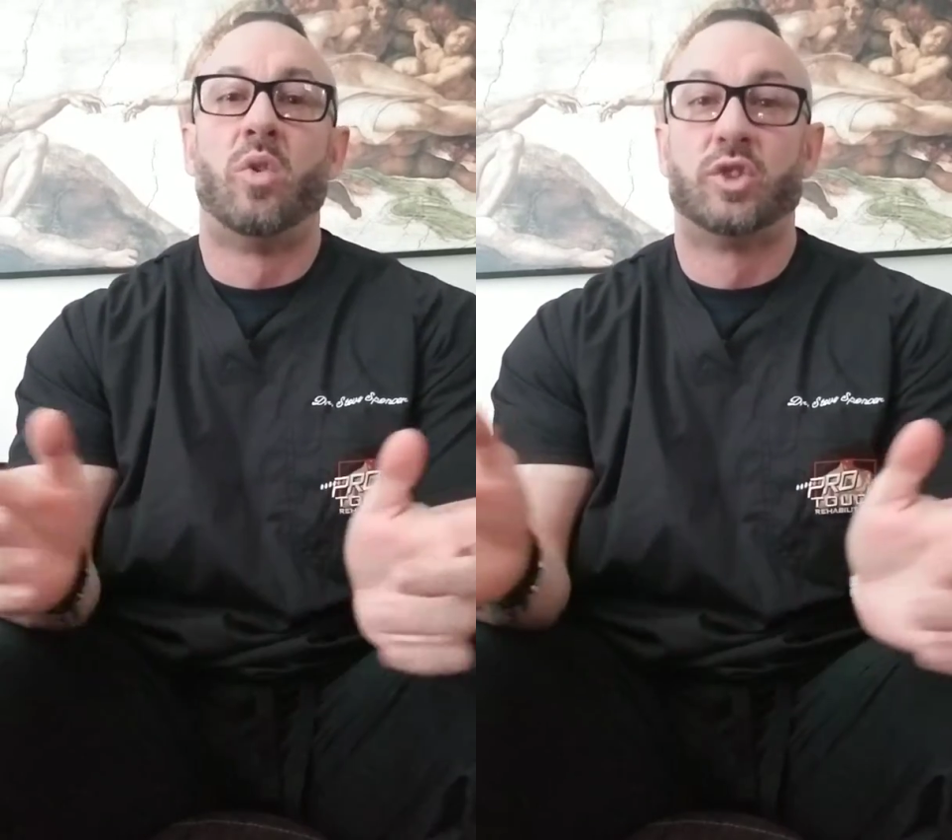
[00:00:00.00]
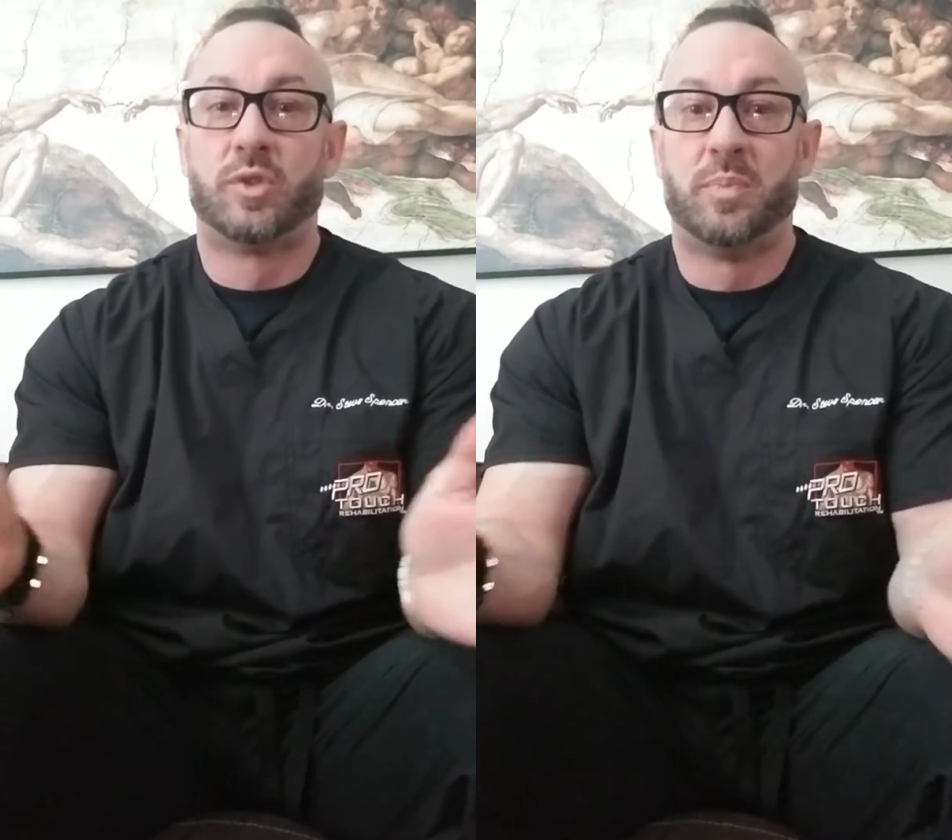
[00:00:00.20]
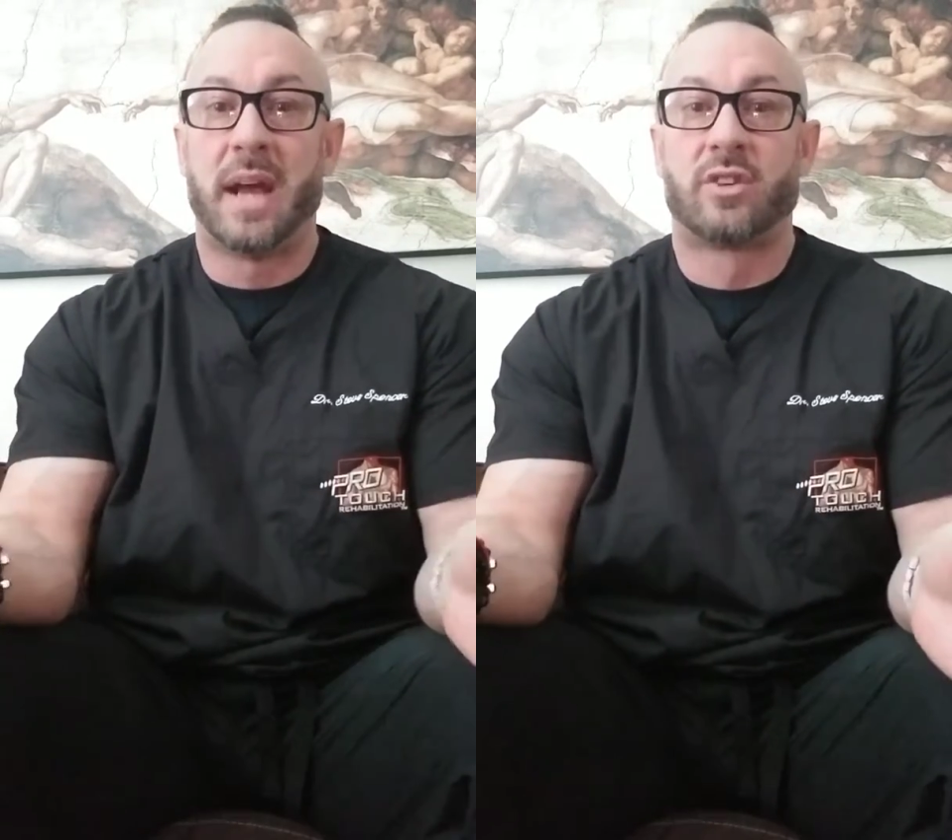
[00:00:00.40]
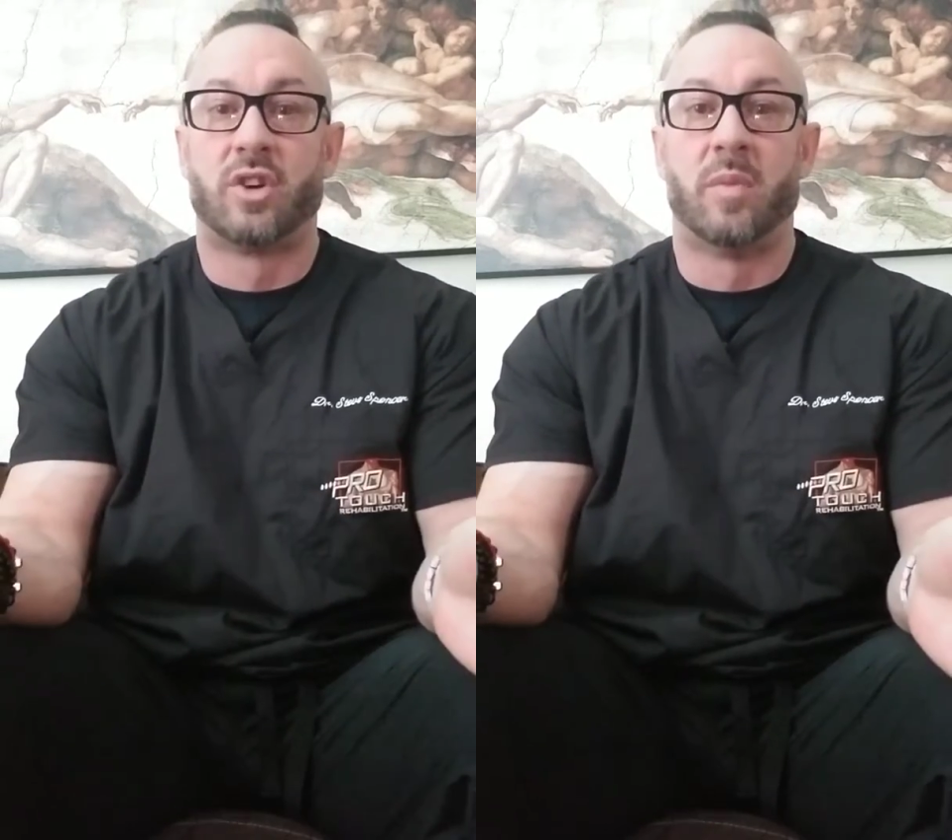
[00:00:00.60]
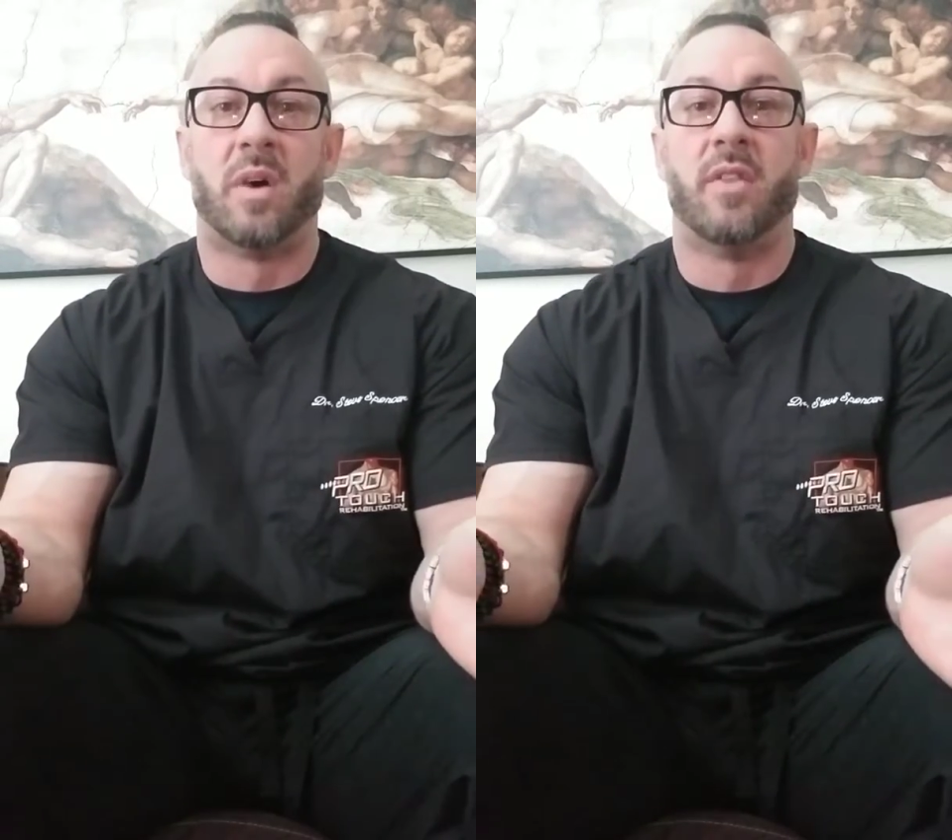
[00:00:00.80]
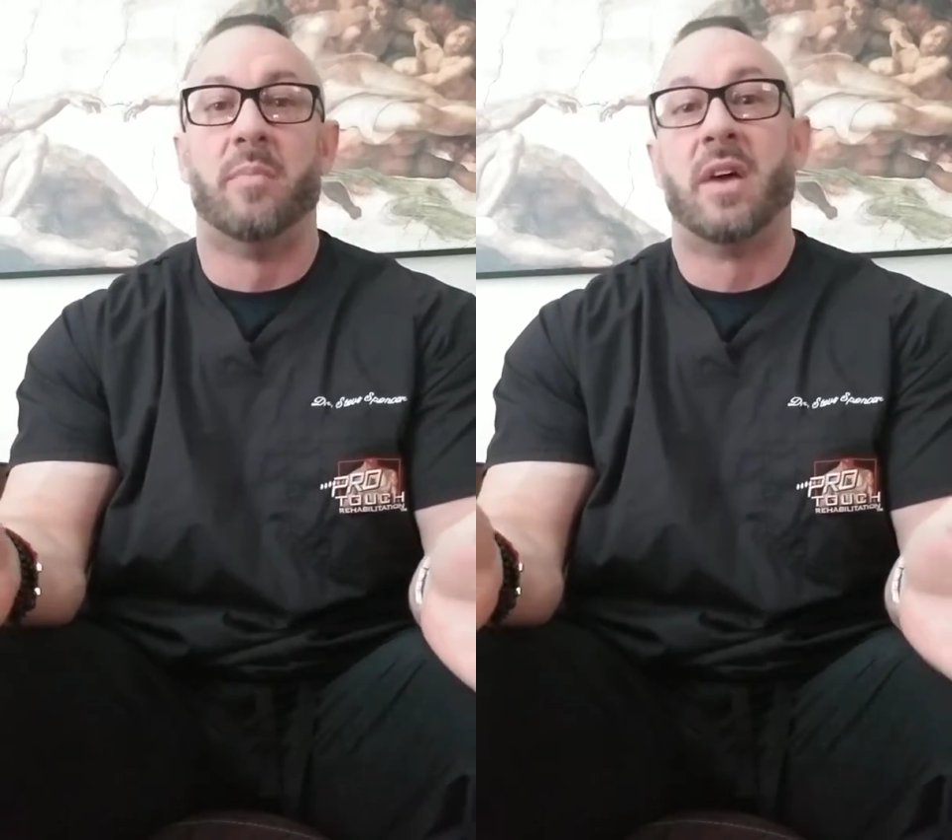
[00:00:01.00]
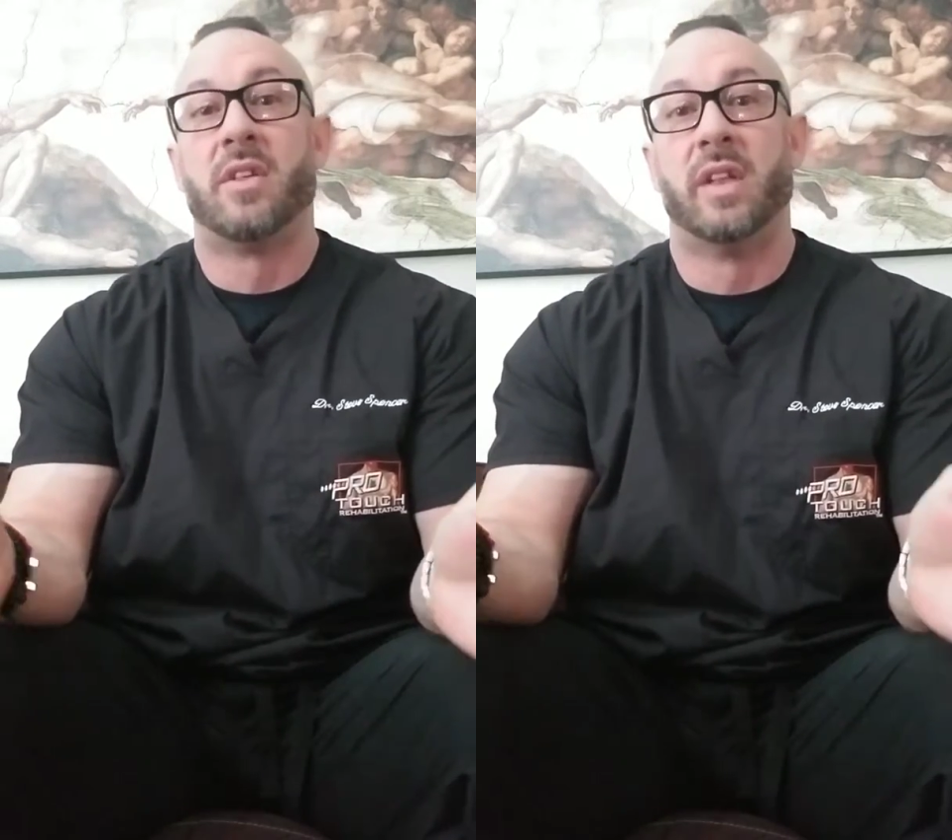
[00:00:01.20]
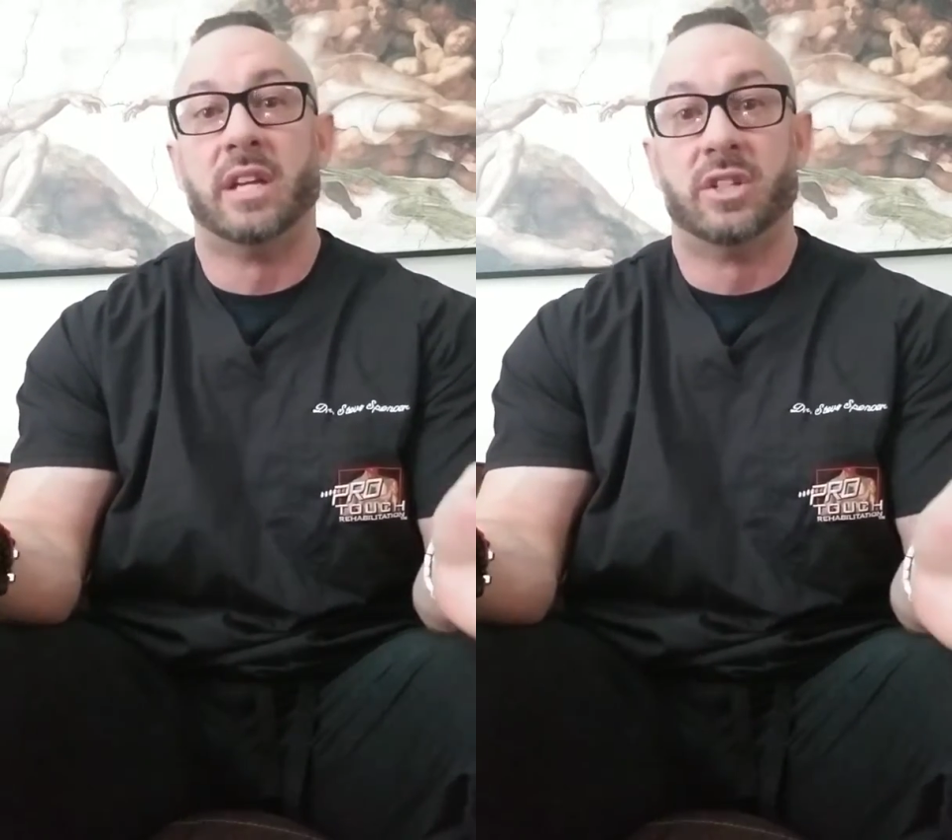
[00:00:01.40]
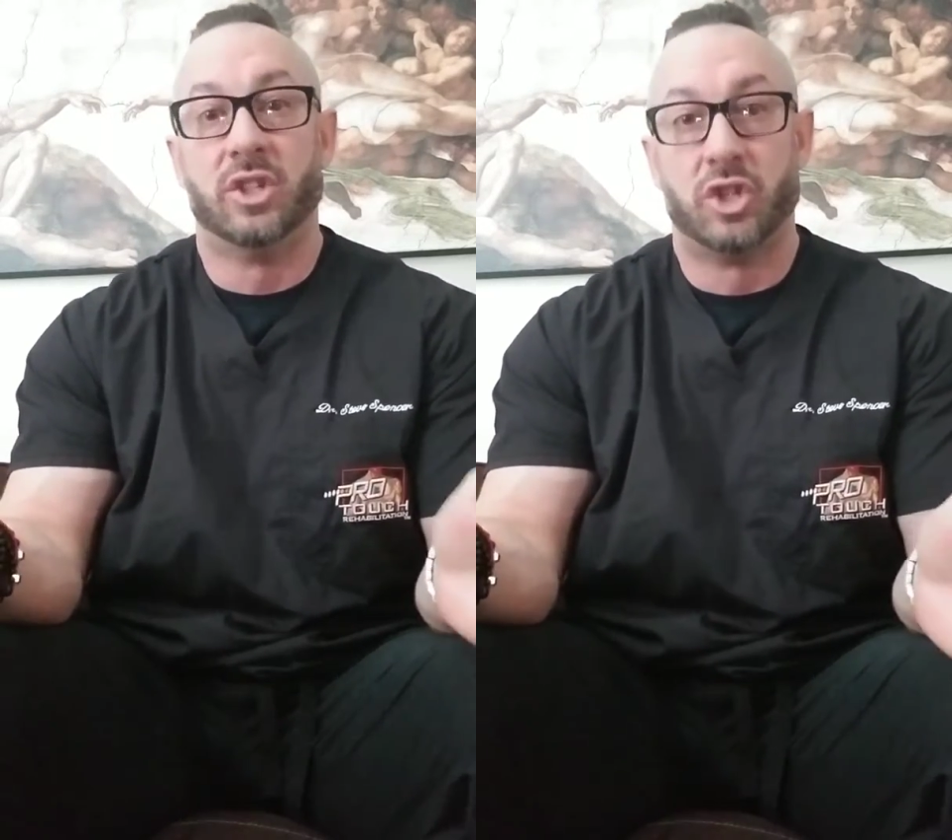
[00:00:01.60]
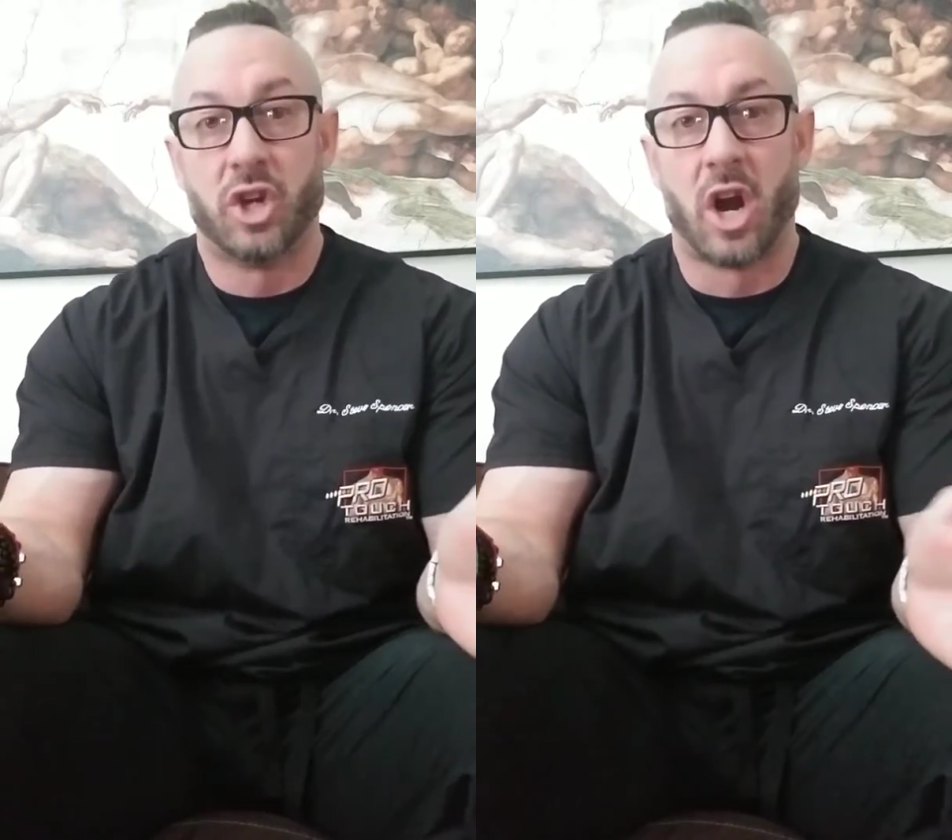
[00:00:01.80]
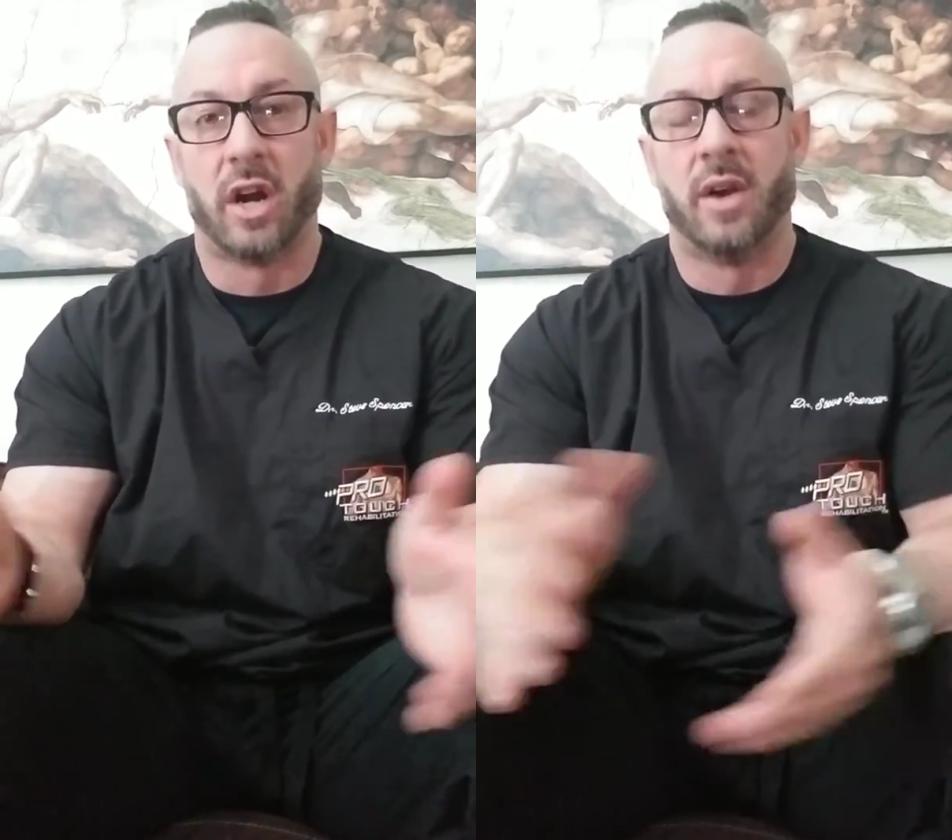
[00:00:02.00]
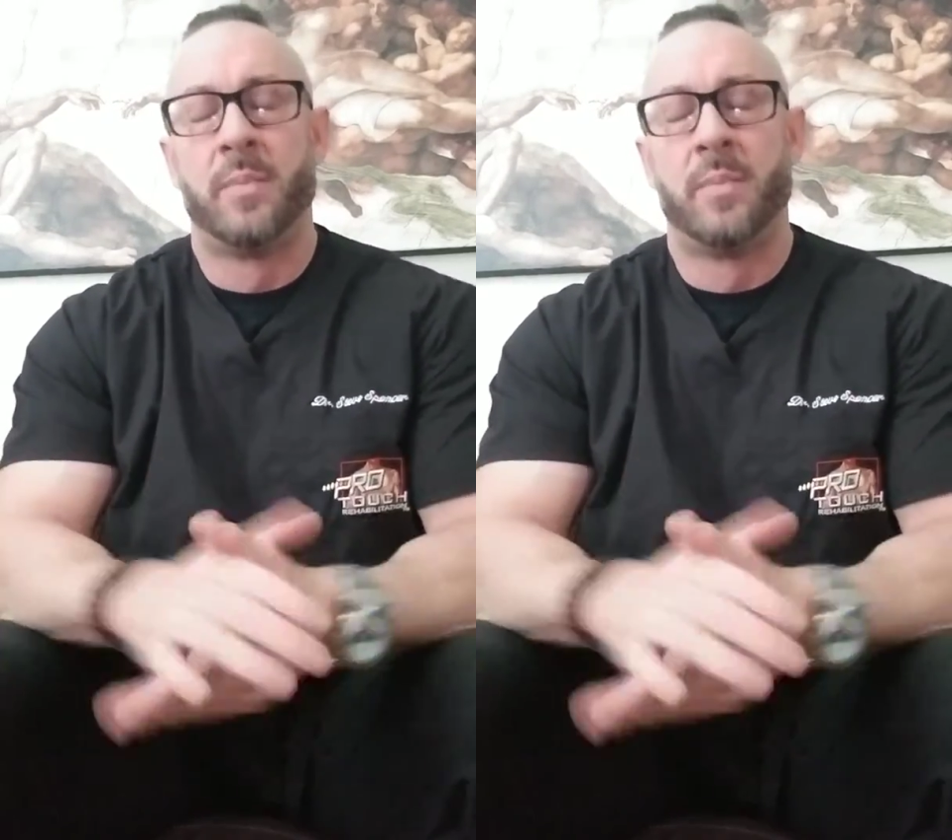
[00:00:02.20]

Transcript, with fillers: spectrum of the methylation chart.